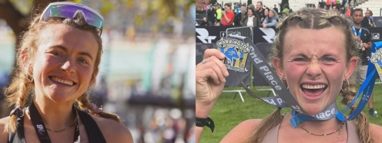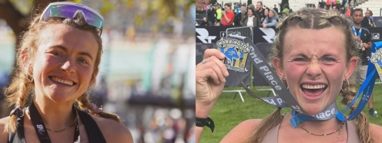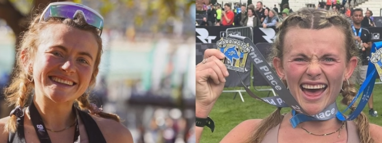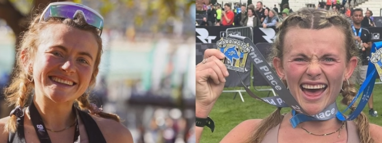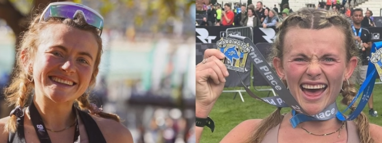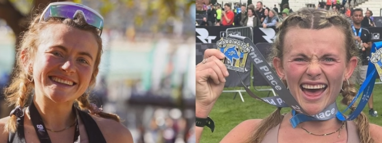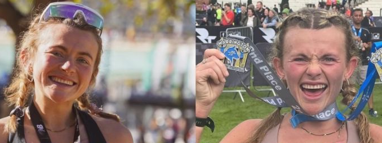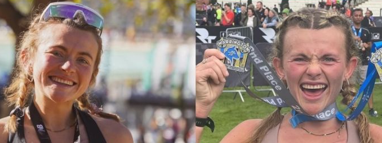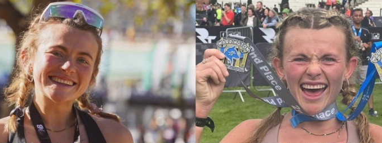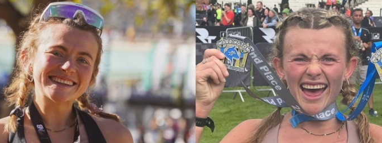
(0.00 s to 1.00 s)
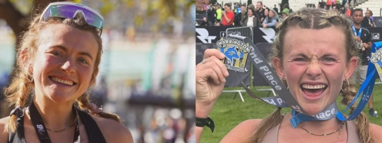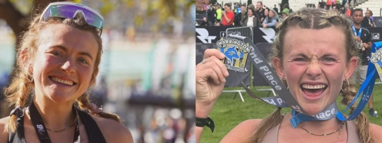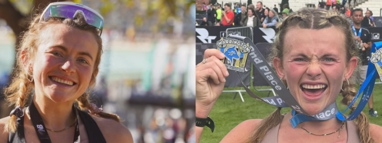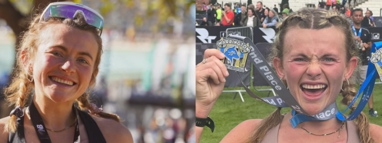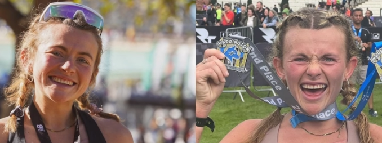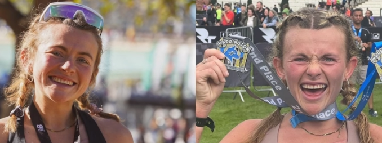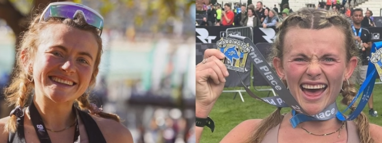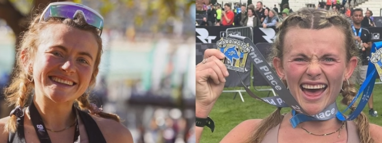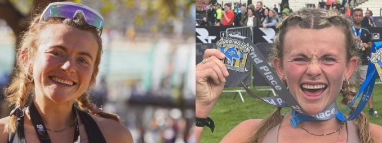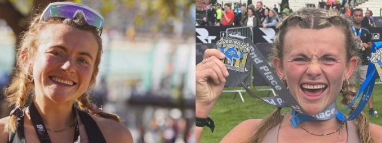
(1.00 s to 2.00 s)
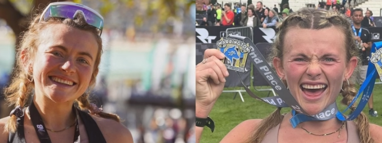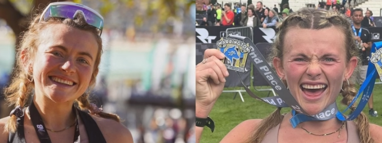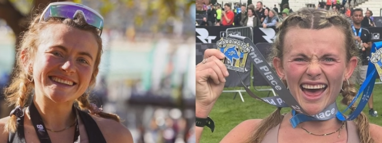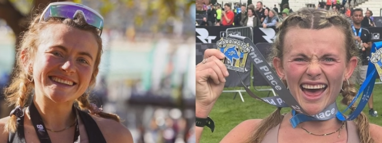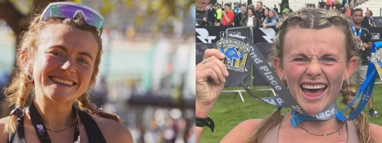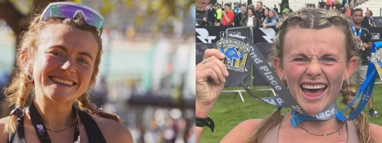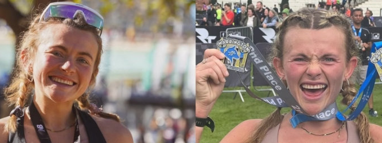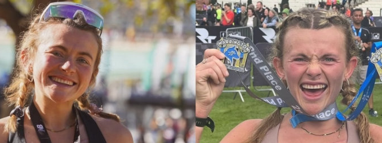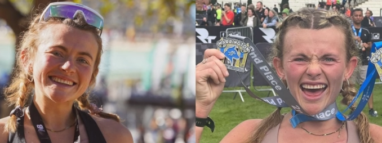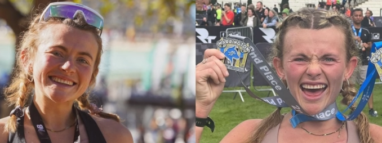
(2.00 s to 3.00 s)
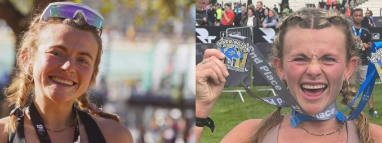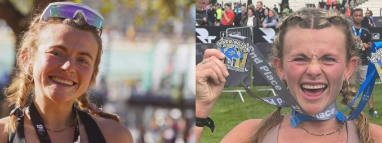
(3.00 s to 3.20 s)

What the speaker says: Nothing is said.